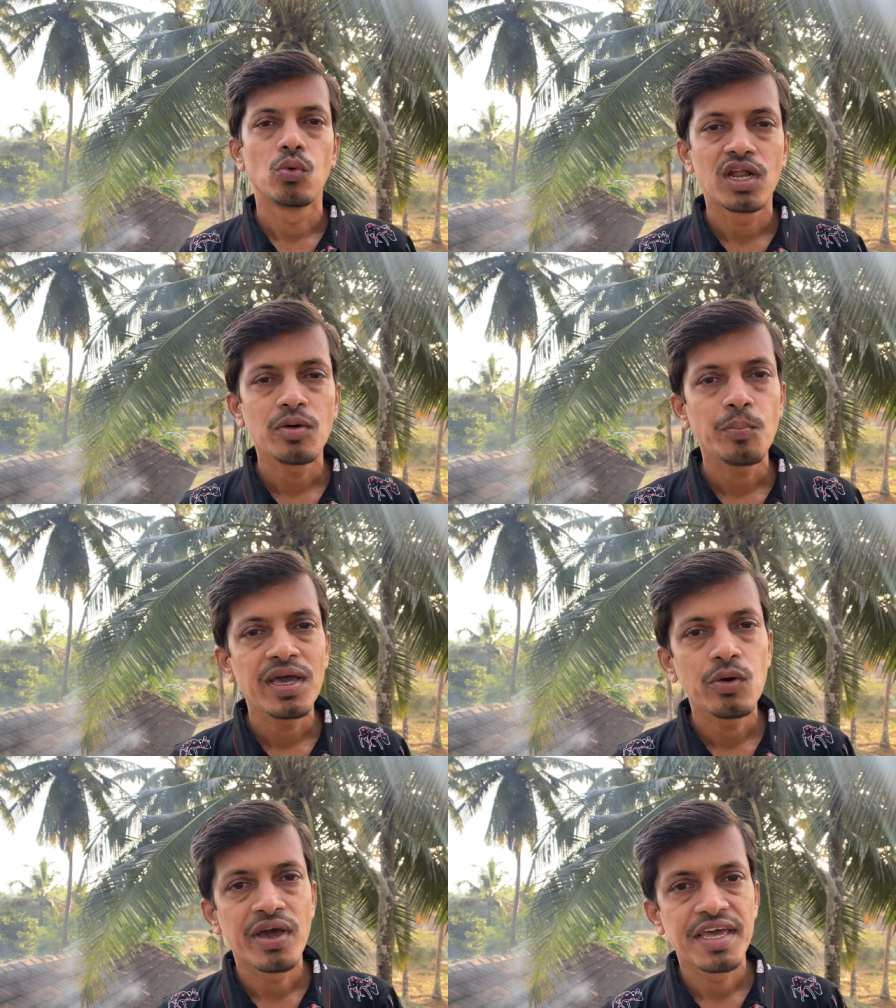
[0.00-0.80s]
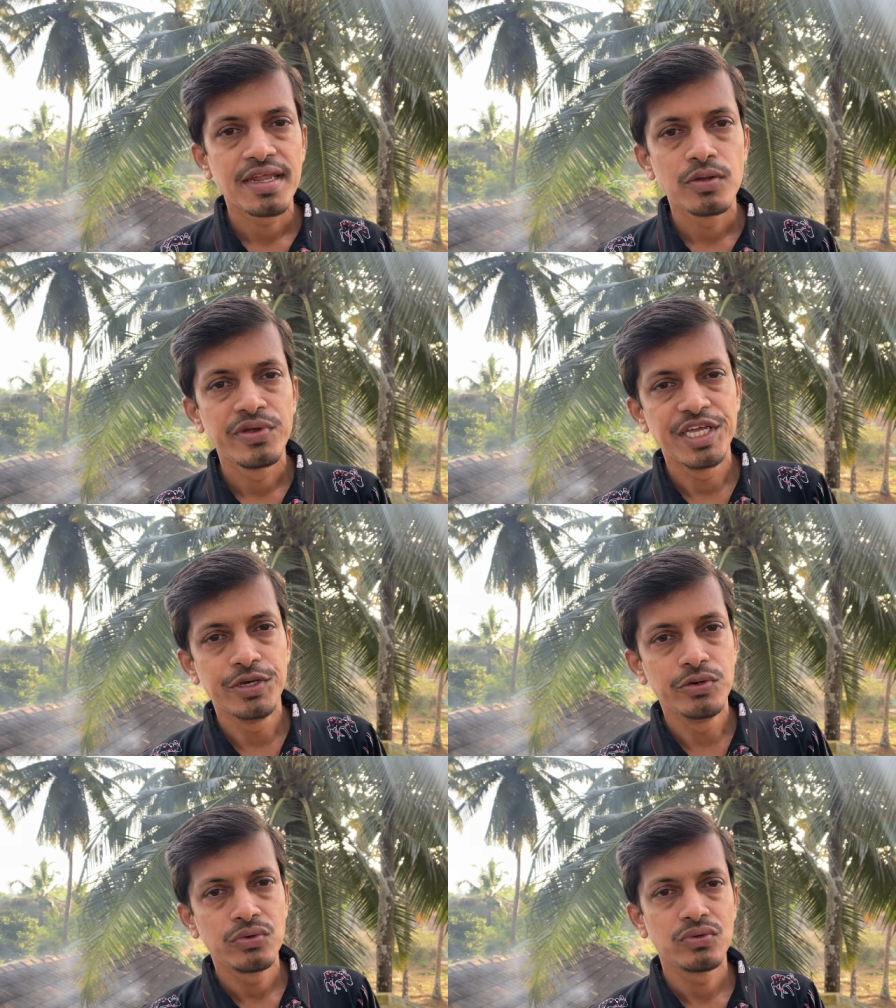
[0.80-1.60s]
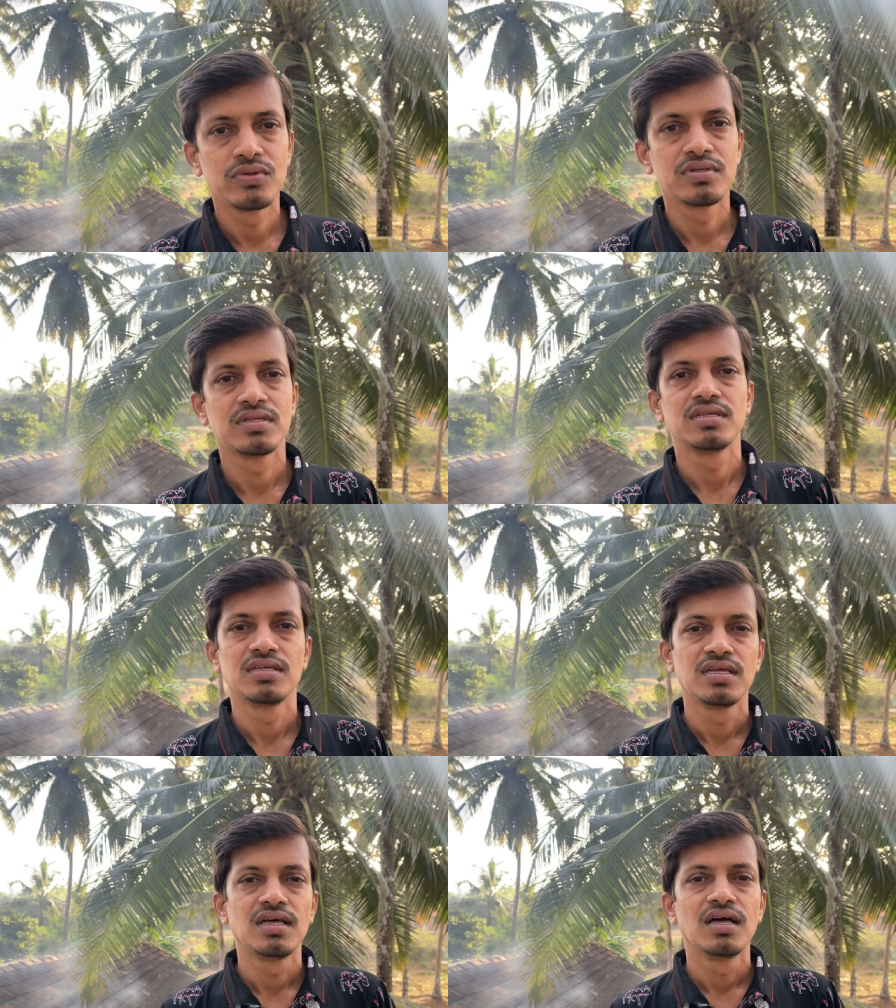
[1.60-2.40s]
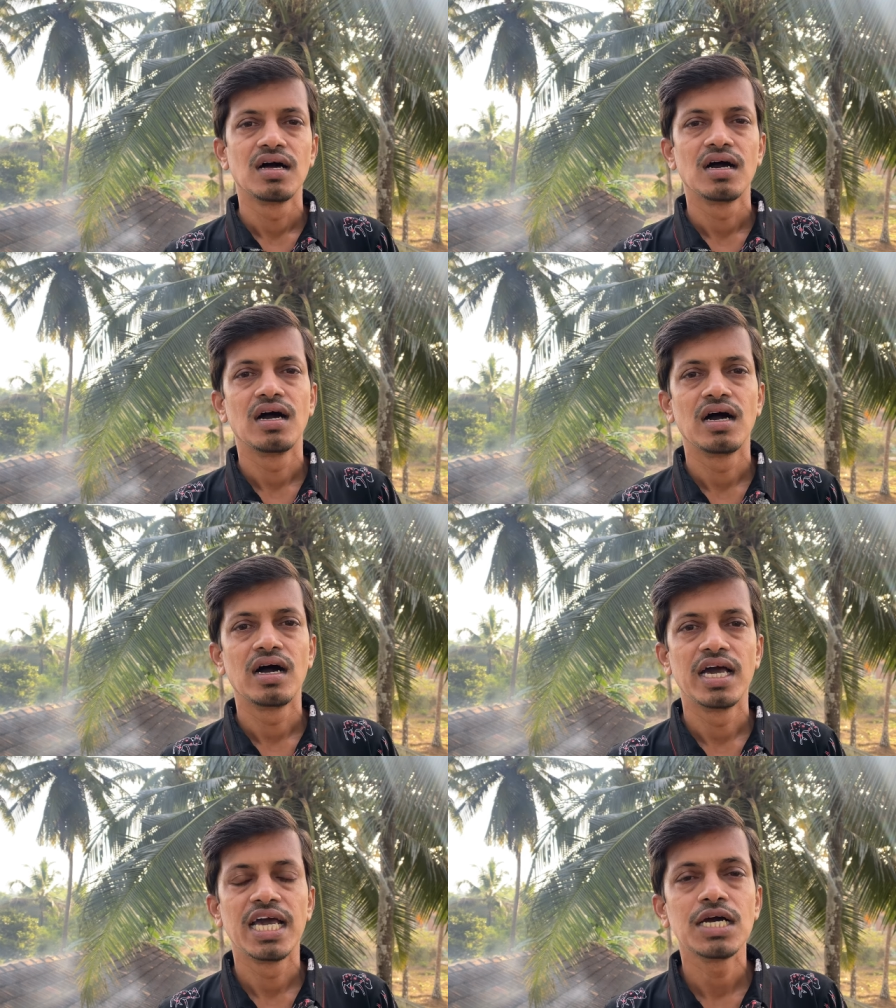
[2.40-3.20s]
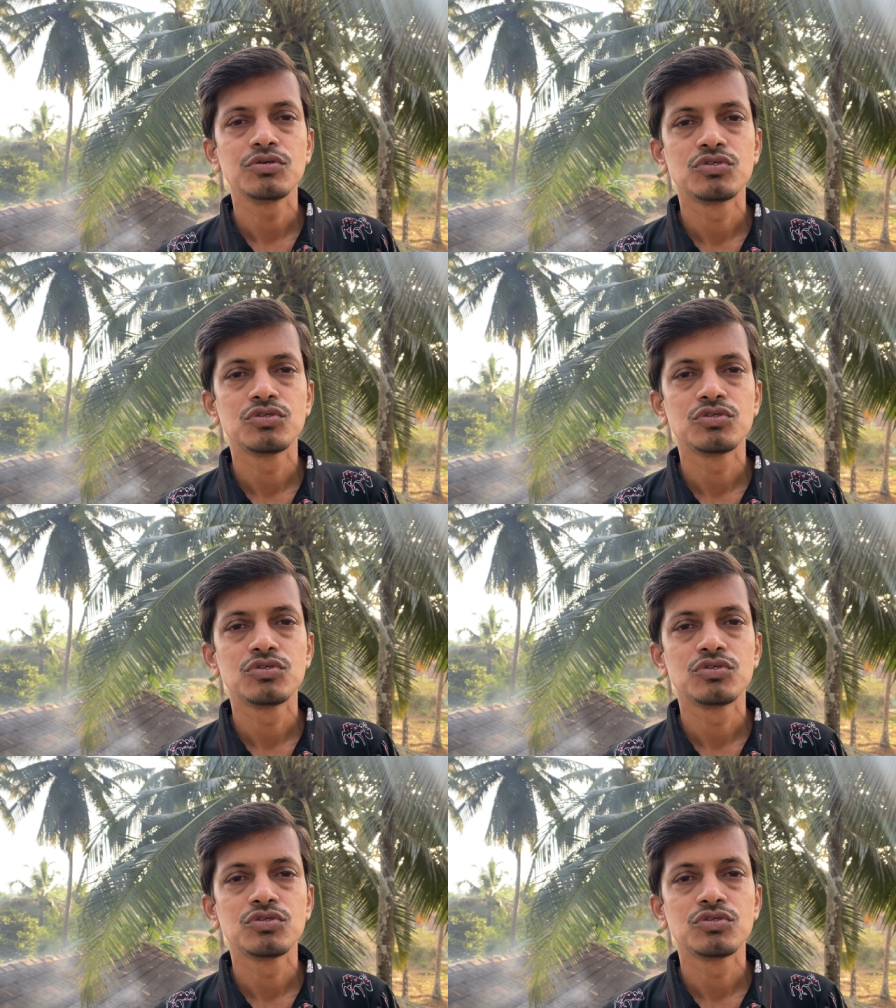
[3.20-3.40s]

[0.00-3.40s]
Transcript: One of my viral video, I